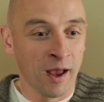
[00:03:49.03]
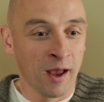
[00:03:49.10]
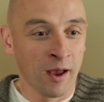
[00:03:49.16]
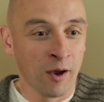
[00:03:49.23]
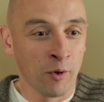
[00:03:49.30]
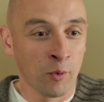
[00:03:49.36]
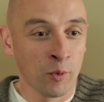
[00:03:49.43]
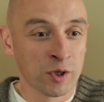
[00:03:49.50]

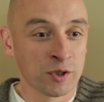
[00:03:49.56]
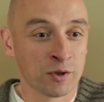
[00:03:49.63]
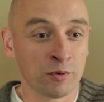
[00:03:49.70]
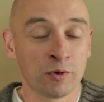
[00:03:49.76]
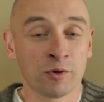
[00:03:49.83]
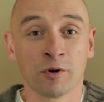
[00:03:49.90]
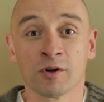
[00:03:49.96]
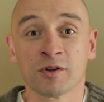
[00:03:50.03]
uh, which
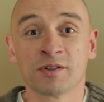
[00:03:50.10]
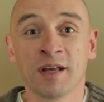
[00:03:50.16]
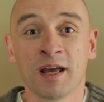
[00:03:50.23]
could cause